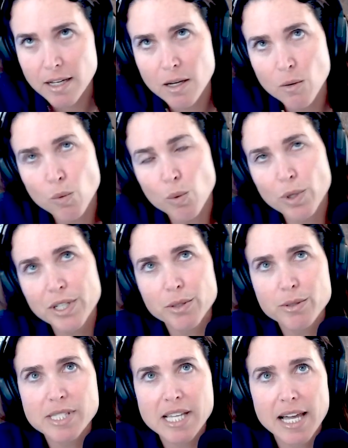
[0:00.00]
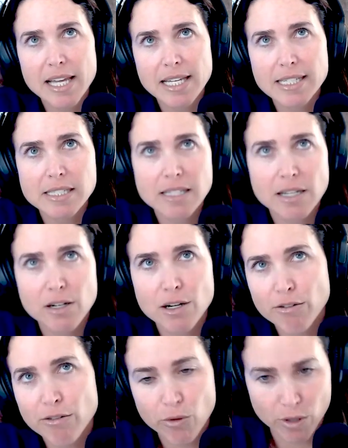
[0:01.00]
would you say? Is there a
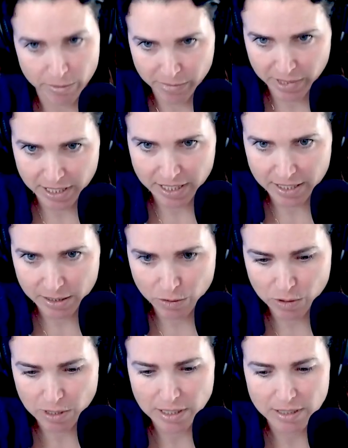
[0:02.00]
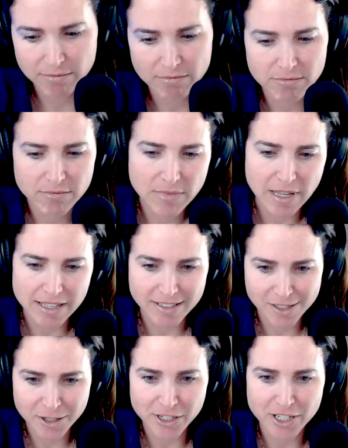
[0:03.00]
formula? Or I
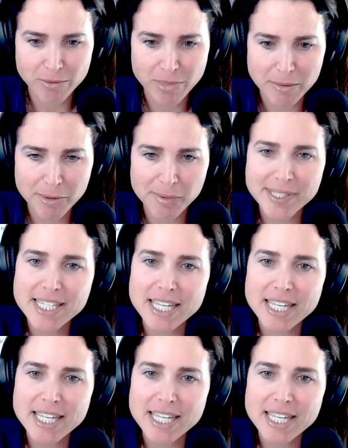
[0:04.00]
know you're going to probably say